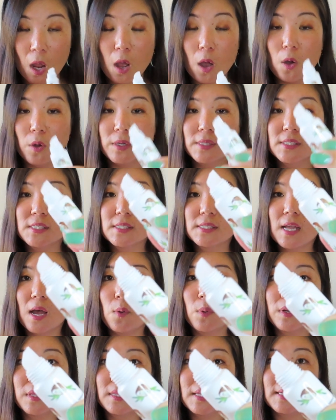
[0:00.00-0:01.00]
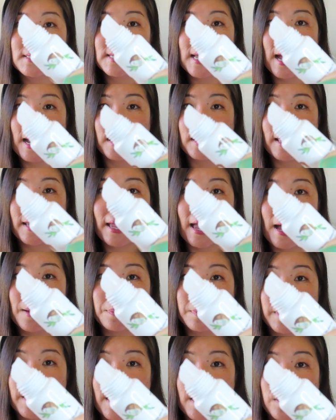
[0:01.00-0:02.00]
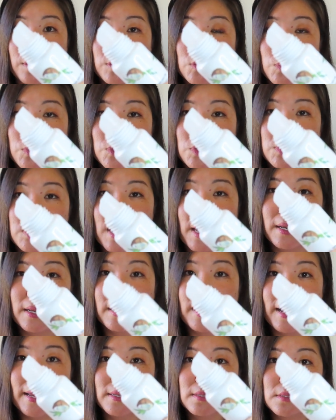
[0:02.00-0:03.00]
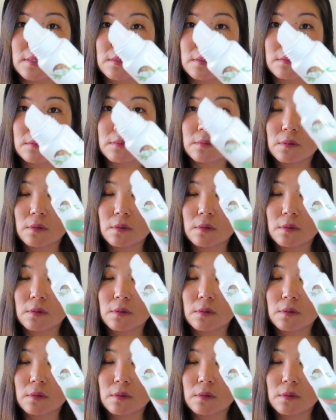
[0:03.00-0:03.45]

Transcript: Oh, and it's just got one of these like applicators, which is kind of nice.